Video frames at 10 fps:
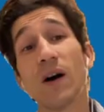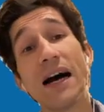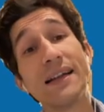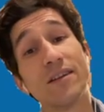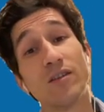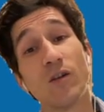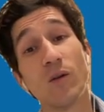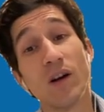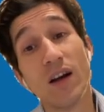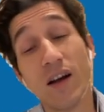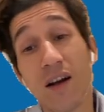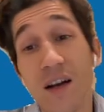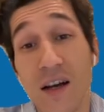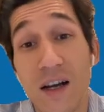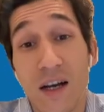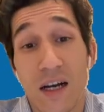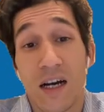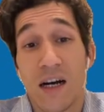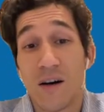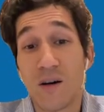I don't know.
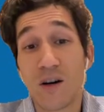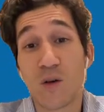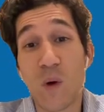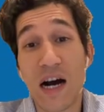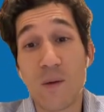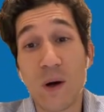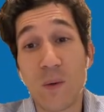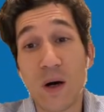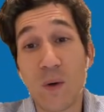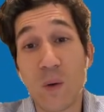Oh, wow, wow, wow, wow,